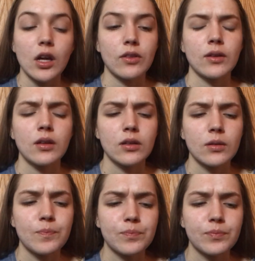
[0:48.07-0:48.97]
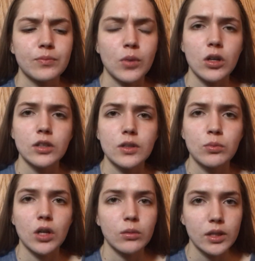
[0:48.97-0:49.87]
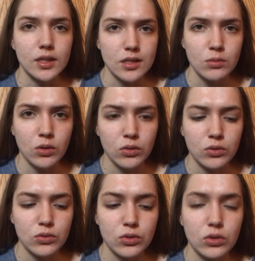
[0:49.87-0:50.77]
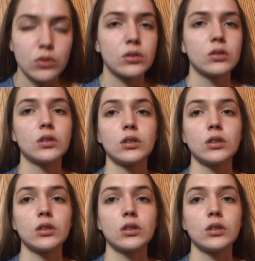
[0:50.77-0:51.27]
I think part of it probably is the birth control.